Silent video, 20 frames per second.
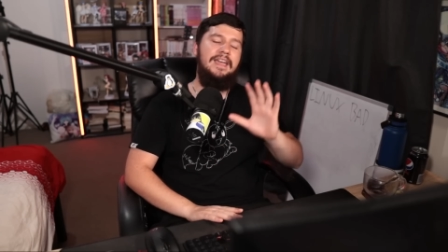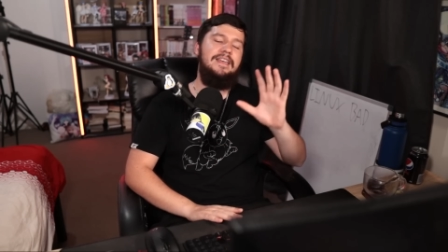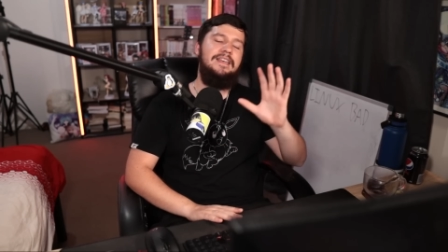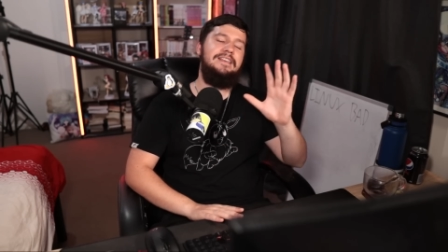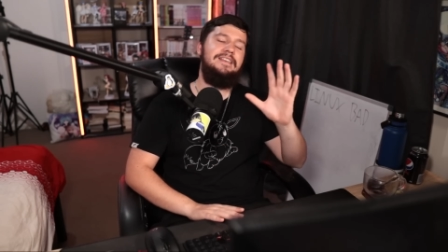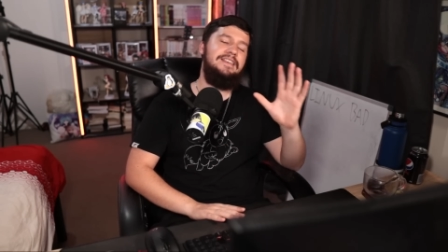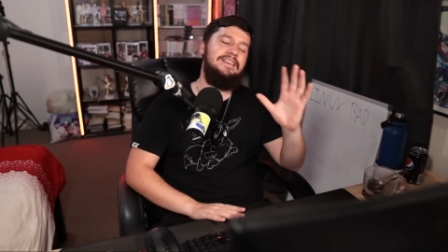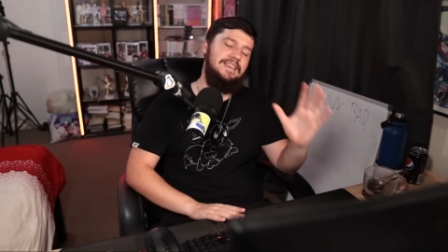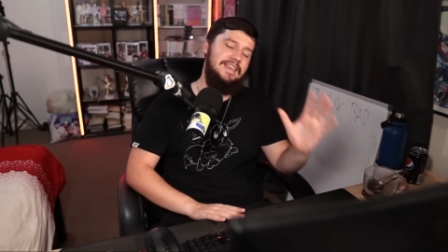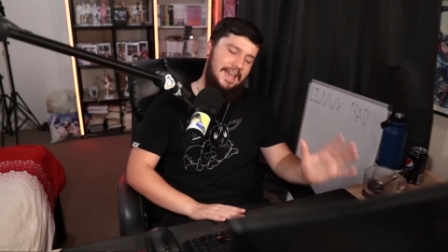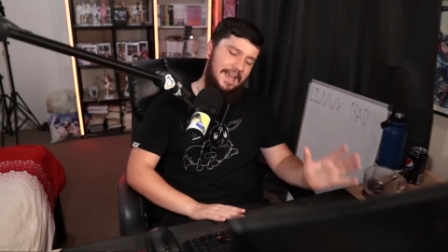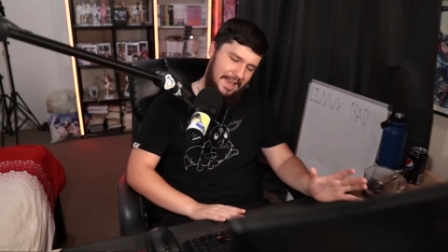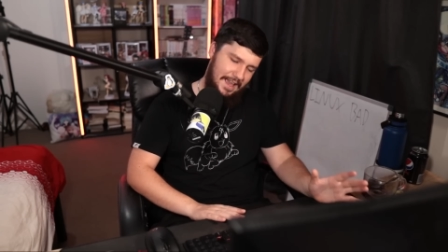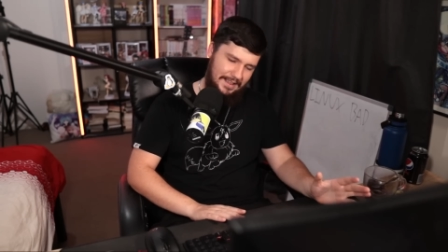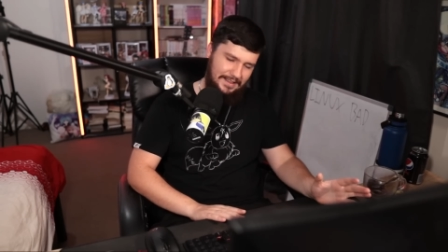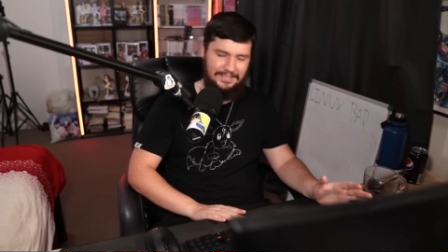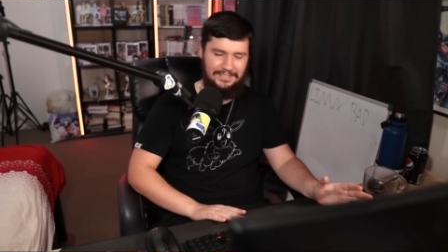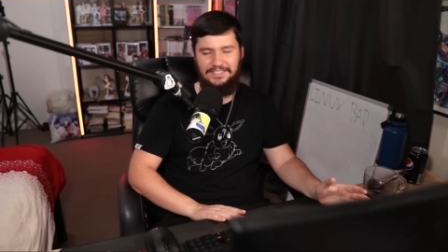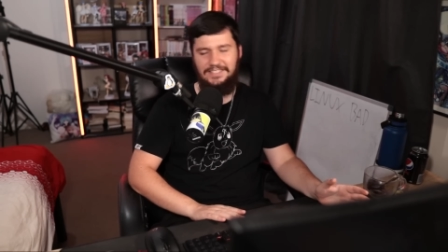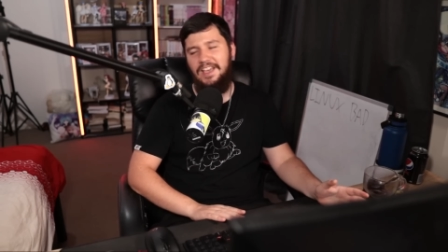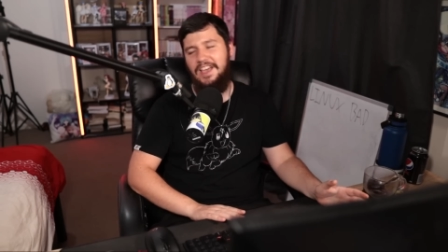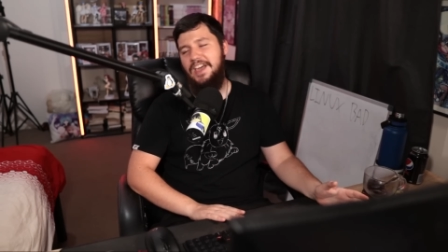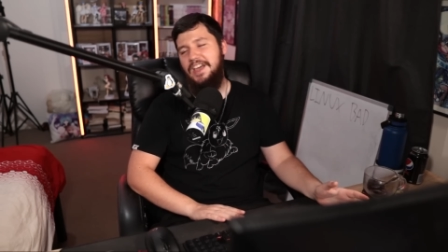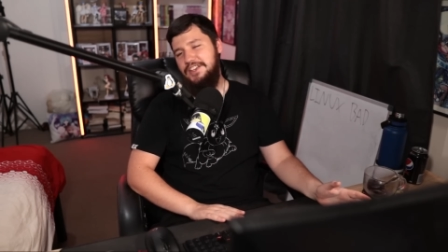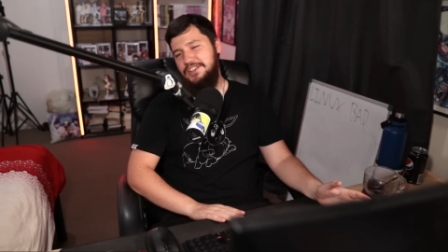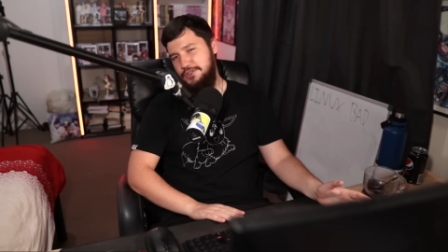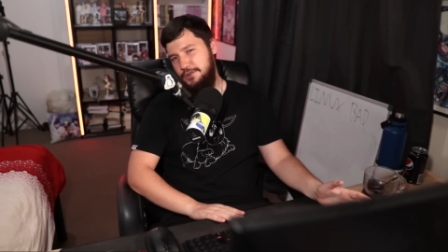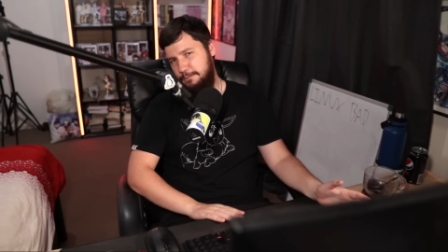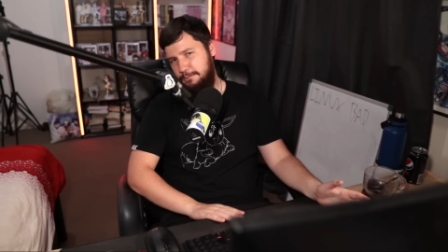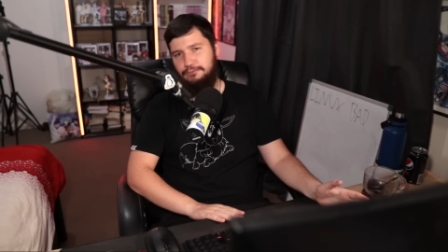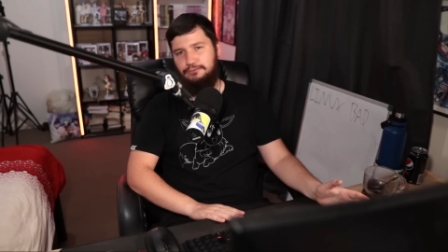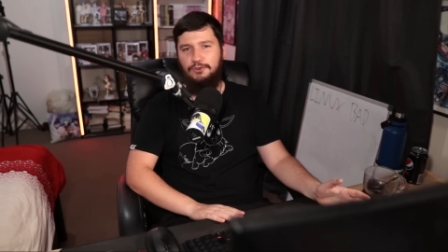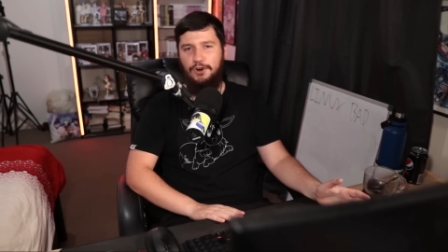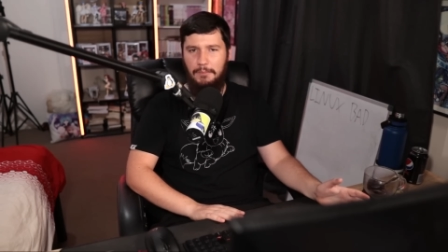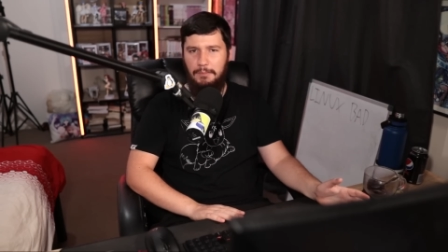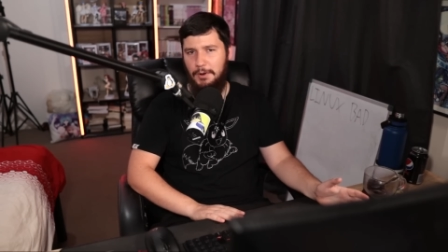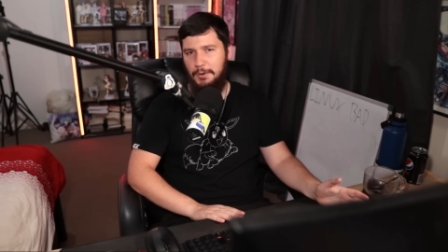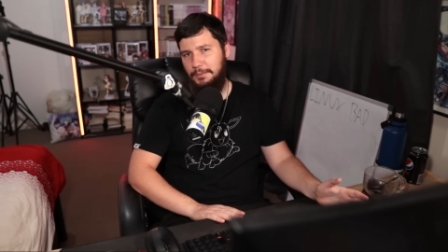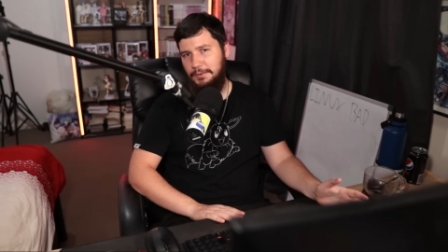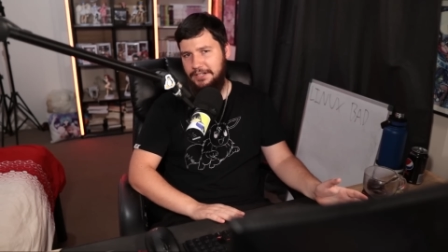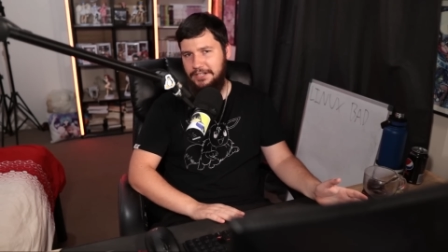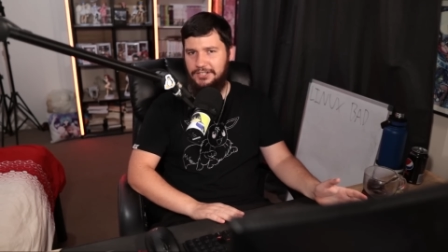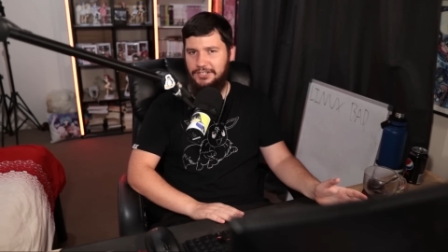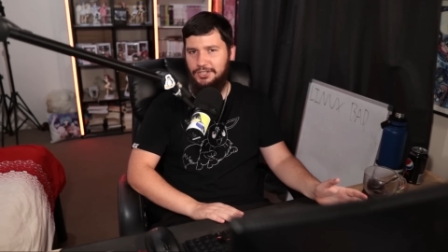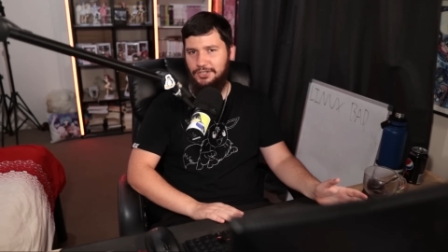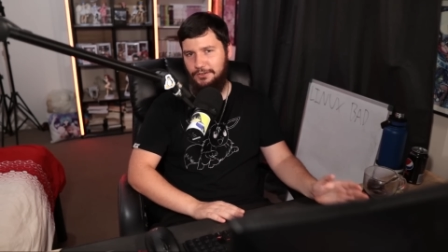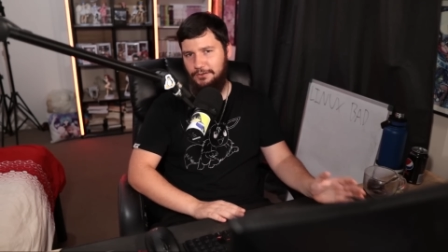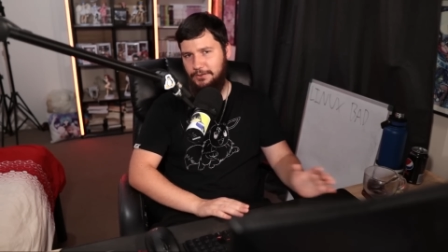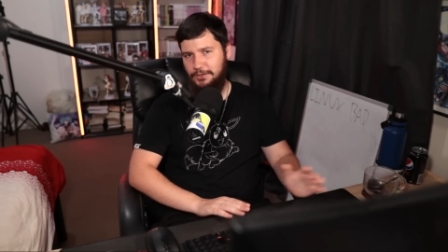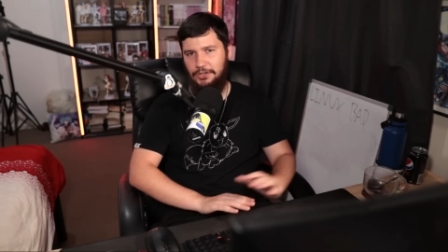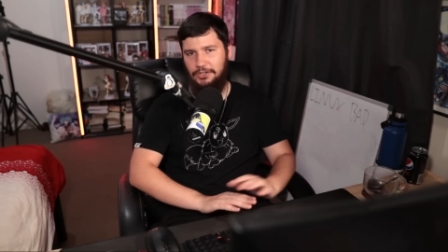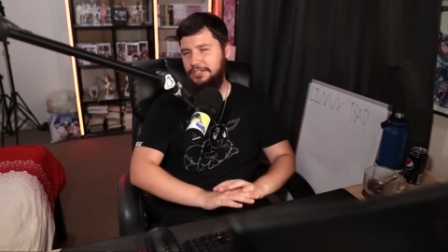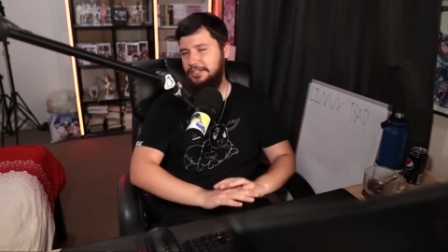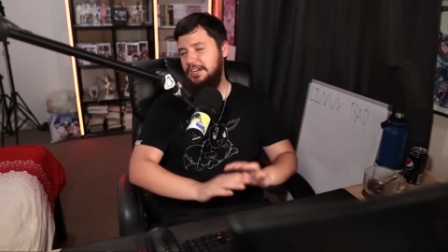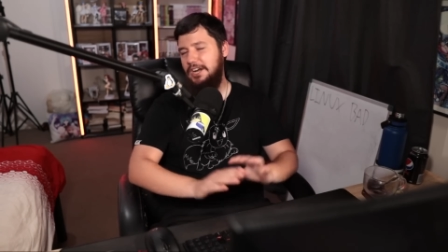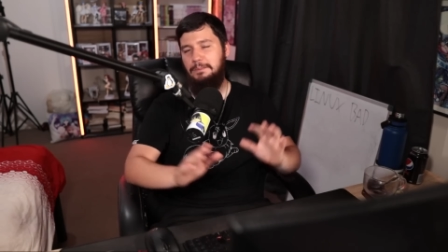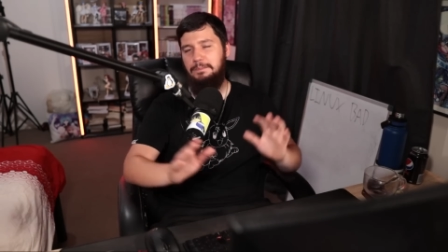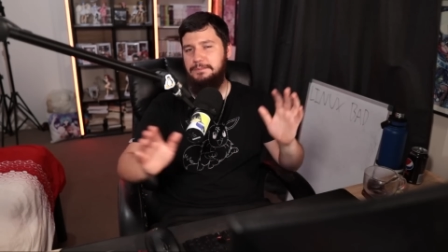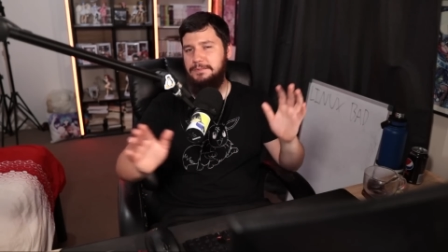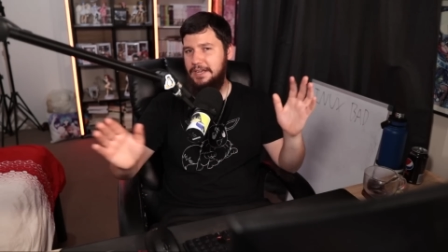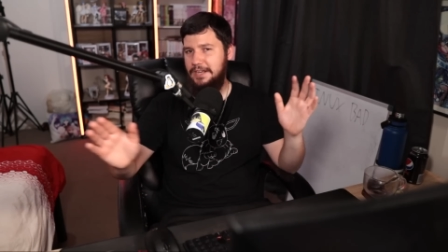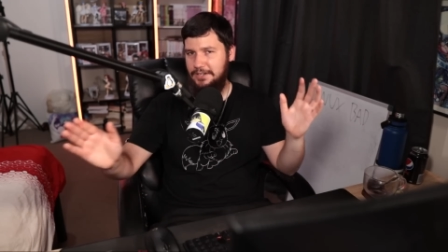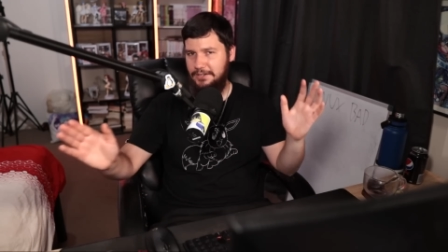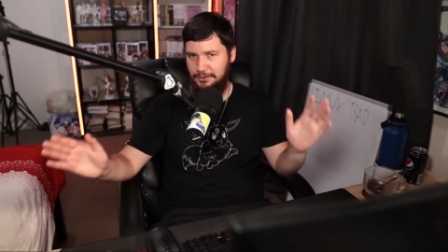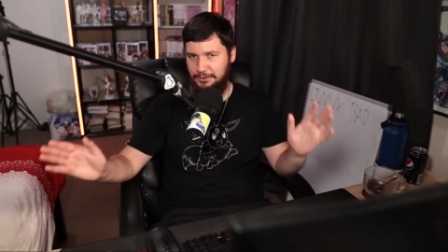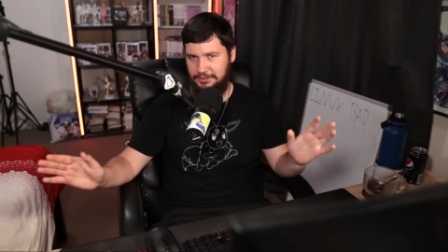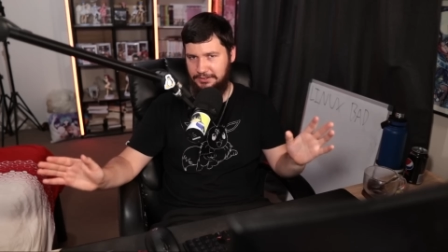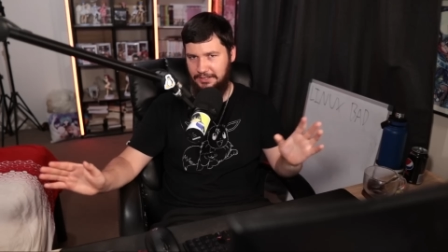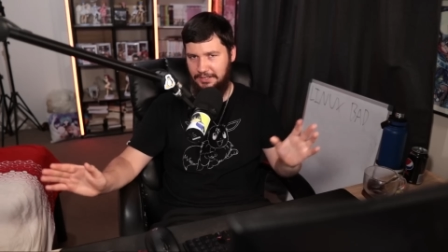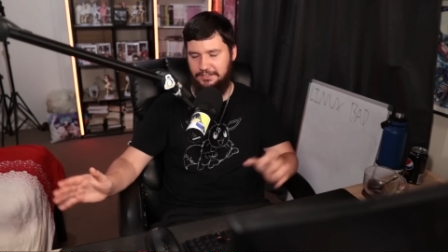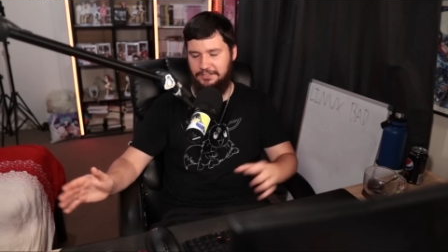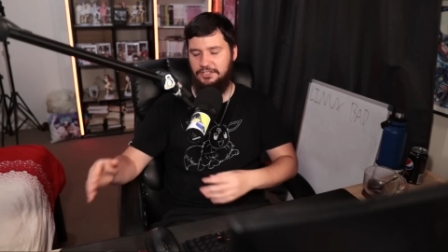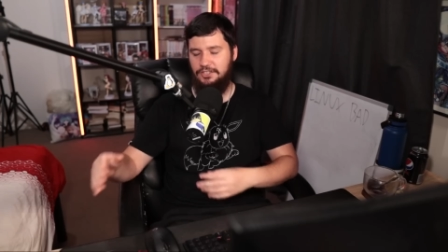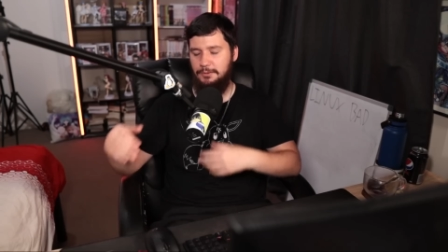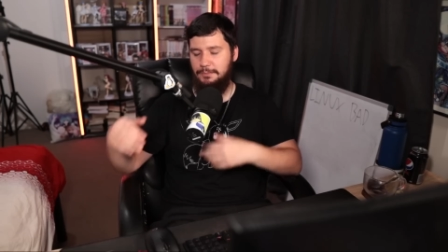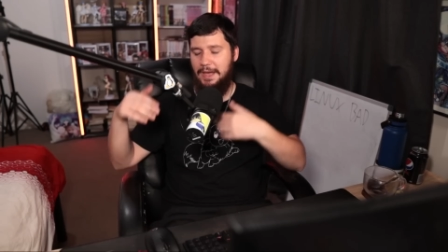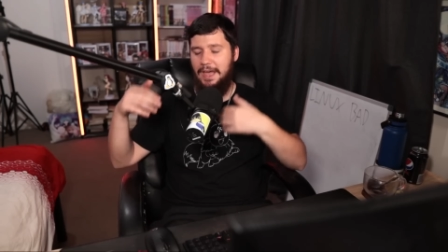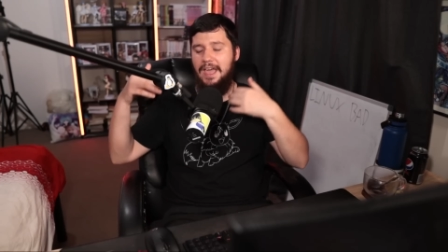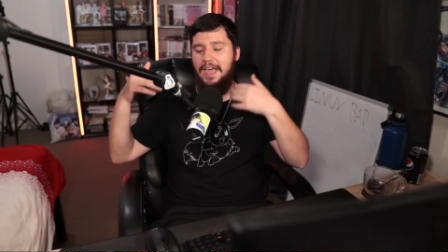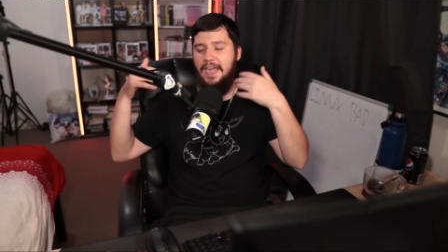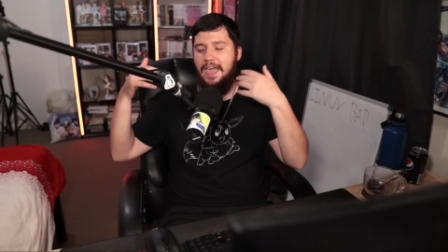Yes, you probably should have gone and updated your system